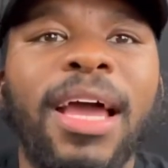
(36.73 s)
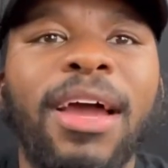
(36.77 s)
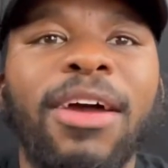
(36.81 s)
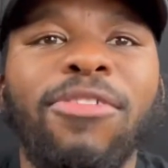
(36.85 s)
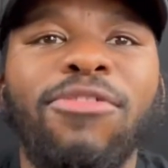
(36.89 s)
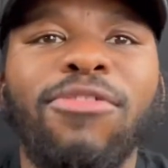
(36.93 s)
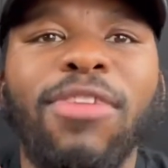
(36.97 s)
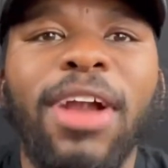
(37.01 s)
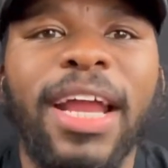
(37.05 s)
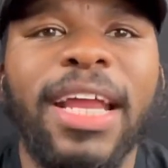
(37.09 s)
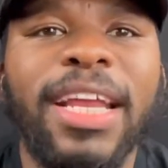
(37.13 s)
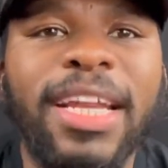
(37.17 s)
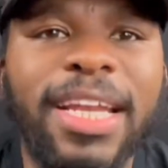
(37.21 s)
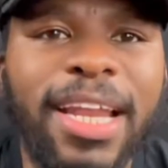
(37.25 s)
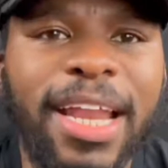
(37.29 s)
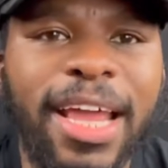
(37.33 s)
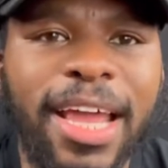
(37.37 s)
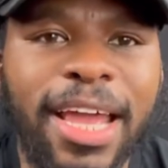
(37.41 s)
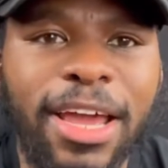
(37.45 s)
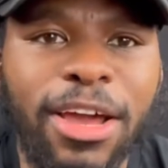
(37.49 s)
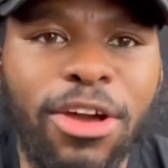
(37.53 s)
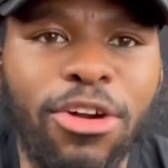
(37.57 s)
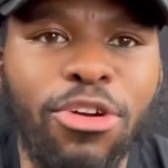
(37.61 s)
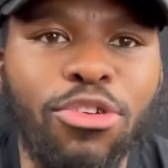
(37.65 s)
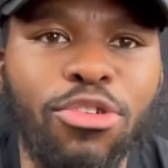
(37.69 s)
Right
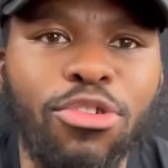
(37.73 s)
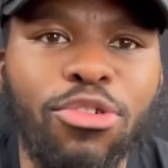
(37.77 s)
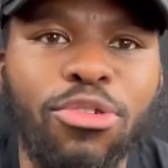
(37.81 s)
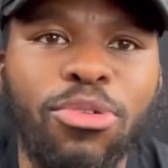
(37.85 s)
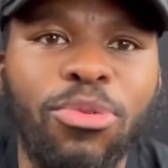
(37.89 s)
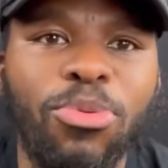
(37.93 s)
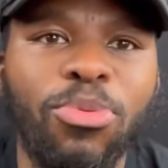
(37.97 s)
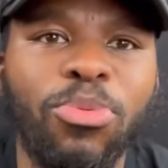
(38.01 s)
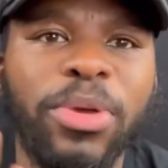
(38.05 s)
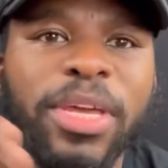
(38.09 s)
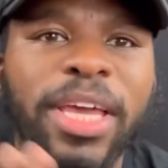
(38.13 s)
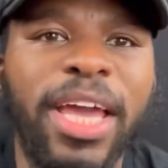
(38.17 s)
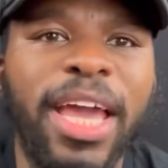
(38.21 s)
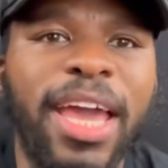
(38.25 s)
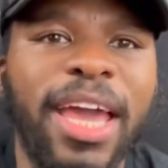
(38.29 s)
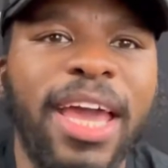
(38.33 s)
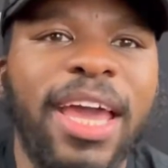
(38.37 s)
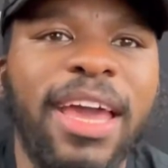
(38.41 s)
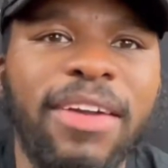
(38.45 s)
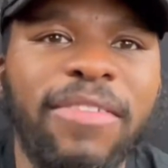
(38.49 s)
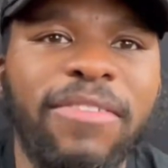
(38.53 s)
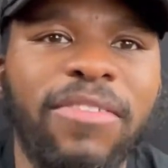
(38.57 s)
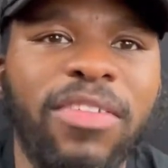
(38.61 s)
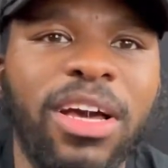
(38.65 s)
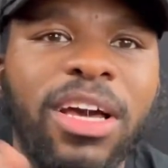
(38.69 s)
now we
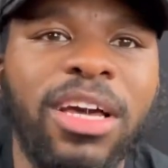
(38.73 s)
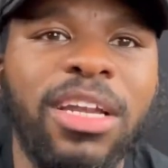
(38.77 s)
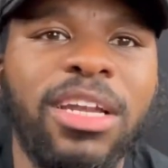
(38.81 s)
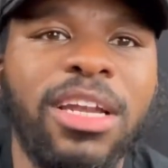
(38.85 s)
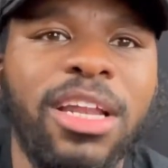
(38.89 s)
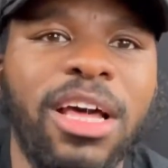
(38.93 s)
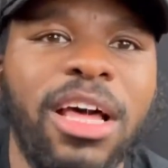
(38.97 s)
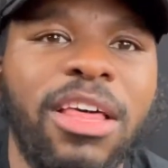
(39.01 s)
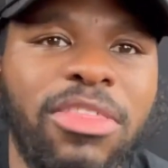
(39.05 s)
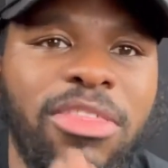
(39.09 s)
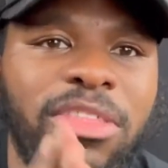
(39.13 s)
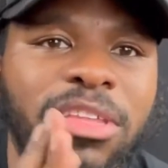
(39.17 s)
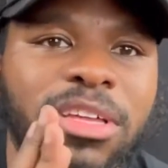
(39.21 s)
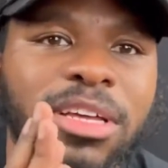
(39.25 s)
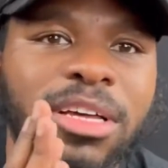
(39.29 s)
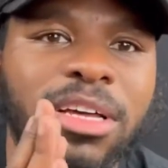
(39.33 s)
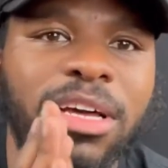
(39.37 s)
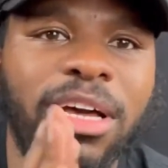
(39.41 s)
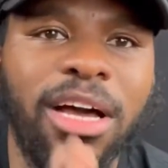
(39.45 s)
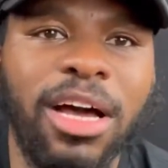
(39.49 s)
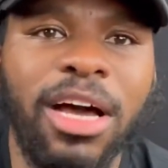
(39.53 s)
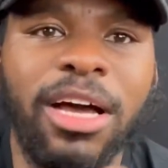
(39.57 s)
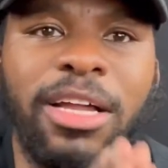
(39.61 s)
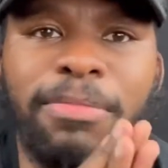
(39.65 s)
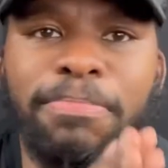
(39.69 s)
have another
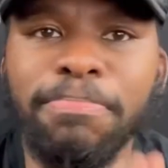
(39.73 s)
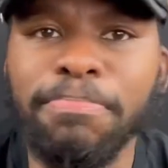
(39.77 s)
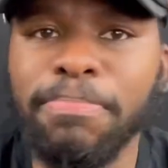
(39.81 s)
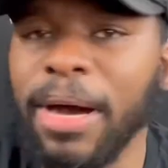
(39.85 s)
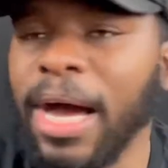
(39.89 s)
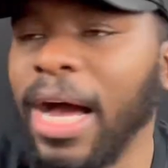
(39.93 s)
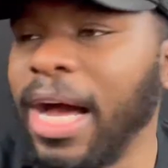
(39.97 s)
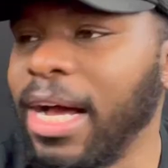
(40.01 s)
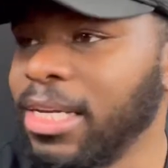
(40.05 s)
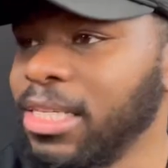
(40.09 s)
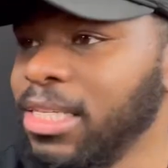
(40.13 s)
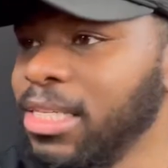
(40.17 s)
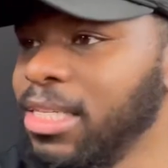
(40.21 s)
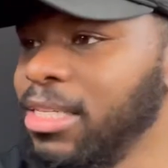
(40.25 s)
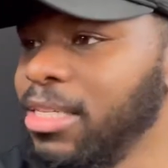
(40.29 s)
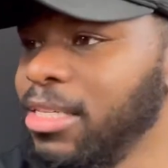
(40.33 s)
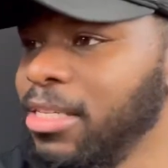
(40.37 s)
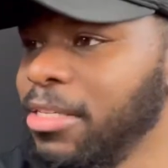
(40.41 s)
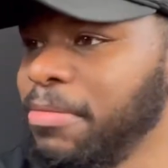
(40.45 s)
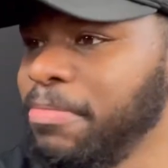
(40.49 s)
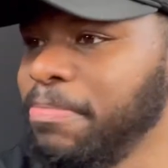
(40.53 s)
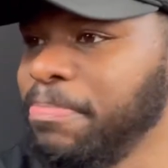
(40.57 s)
unboxing,